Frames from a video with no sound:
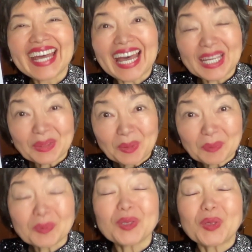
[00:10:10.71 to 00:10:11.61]
I
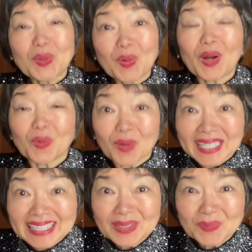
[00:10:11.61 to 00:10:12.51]
hope you are
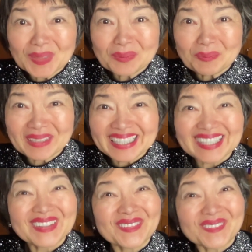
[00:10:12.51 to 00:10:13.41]
writing with me,
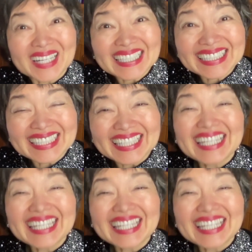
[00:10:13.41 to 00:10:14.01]
right?